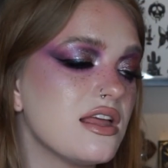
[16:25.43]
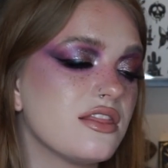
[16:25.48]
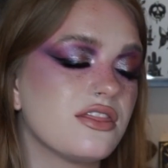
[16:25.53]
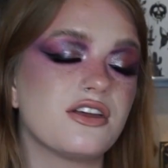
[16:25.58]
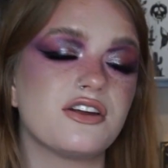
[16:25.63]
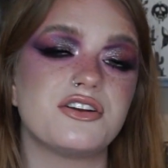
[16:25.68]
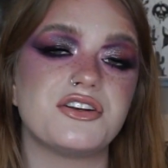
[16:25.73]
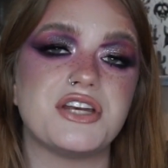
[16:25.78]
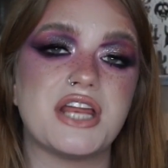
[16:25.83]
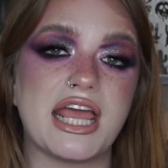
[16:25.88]

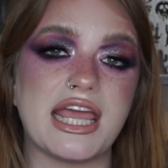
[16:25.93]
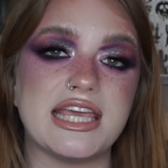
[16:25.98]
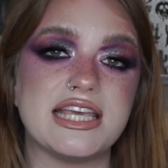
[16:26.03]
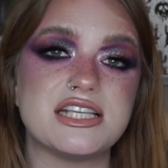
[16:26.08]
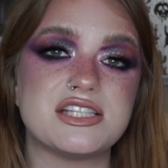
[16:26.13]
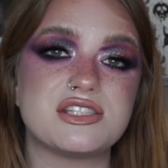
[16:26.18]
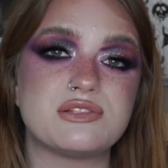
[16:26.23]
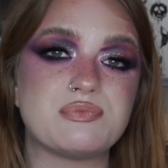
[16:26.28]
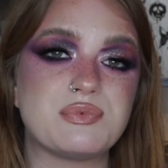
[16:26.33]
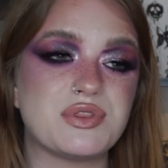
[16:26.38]
They're
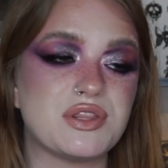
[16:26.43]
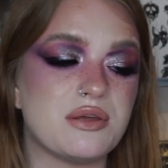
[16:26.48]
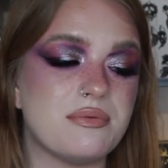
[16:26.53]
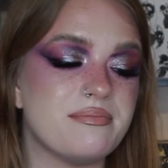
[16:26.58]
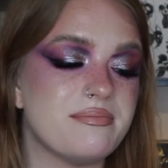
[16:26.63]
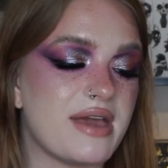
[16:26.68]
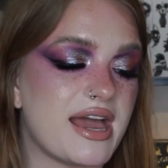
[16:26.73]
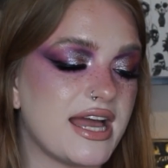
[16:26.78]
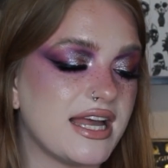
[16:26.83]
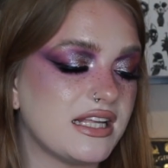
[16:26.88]
nice, but the
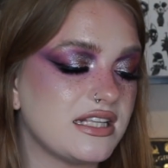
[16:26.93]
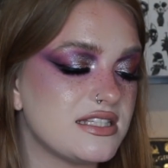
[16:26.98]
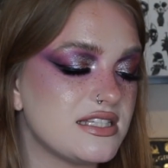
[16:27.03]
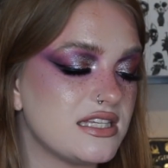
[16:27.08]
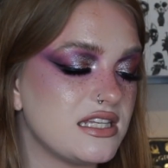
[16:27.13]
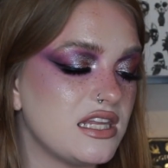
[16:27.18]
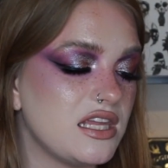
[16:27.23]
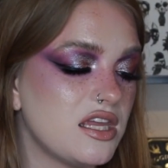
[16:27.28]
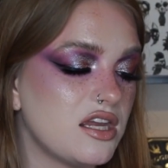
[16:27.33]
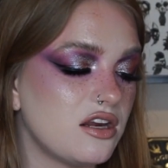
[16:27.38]
mattes
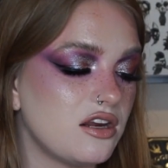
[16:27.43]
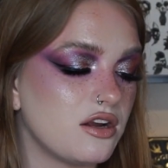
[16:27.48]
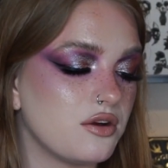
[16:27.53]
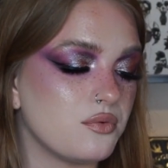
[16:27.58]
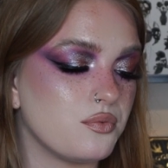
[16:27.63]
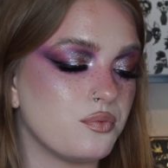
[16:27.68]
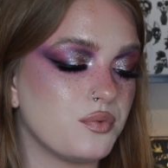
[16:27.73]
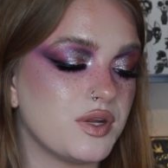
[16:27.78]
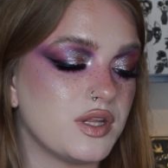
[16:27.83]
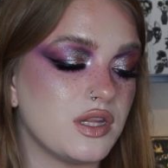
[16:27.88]
in here are
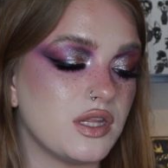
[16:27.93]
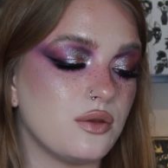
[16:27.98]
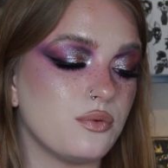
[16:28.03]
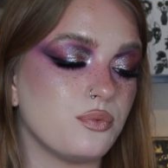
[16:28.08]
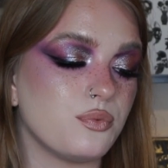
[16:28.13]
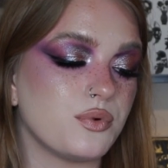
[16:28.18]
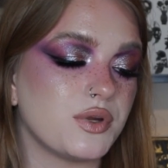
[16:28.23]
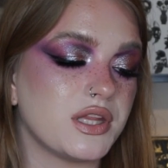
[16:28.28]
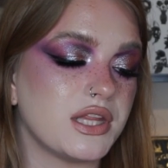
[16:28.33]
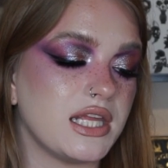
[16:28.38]
really,
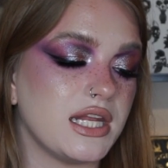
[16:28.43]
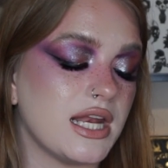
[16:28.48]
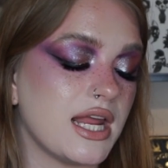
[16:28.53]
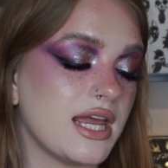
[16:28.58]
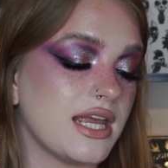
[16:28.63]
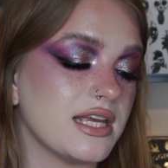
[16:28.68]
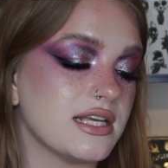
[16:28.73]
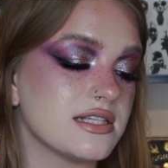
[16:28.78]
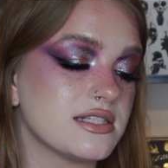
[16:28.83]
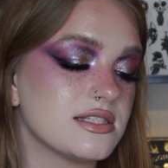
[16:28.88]
really
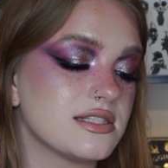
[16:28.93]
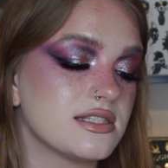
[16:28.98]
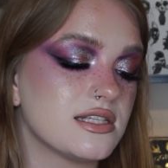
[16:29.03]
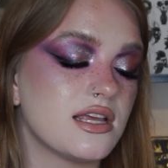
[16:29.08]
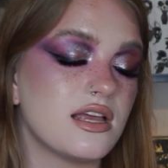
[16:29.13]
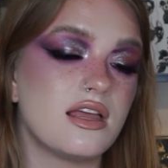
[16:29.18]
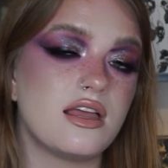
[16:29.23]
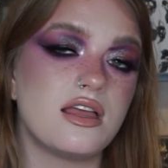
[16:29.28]
nice.